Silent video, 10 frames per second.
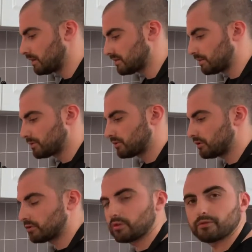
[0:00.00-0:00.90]
some
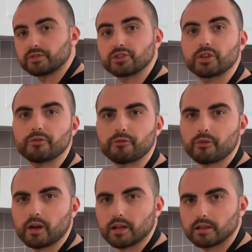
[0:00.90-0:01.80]
sort of stir
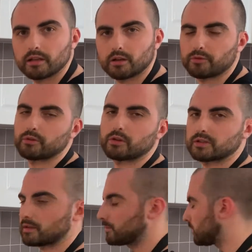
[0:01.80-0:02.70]
fry, and of
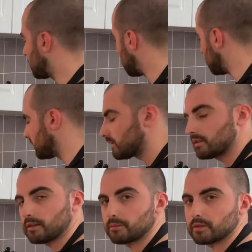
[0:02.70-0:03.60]
course I'm gonna add
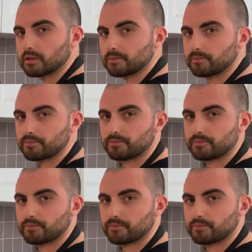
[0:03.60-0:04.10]
some